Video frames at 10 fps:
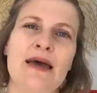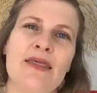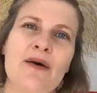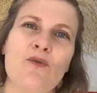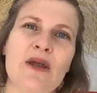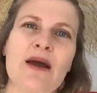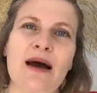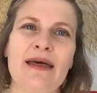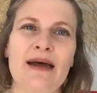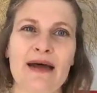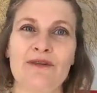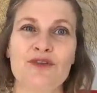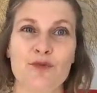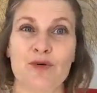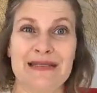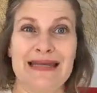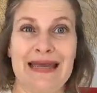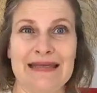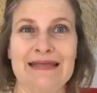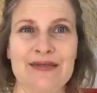that we either have to
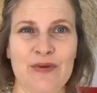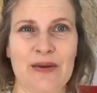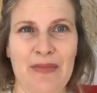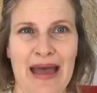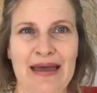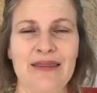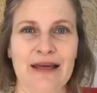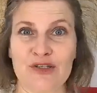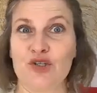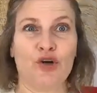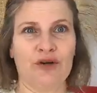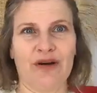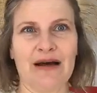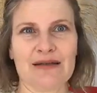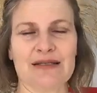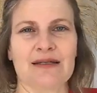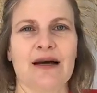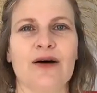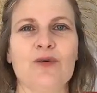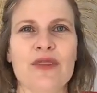pretend to be a man, like Joan of Arc
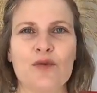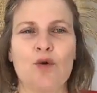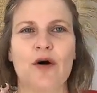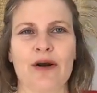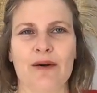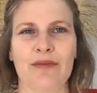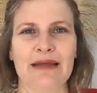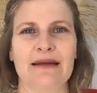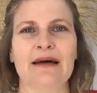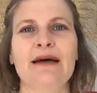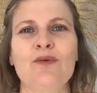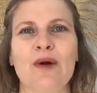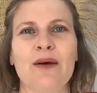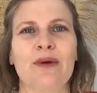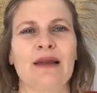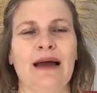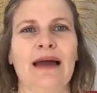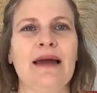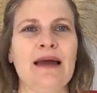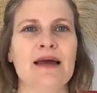style with the warrior leader, where we're like,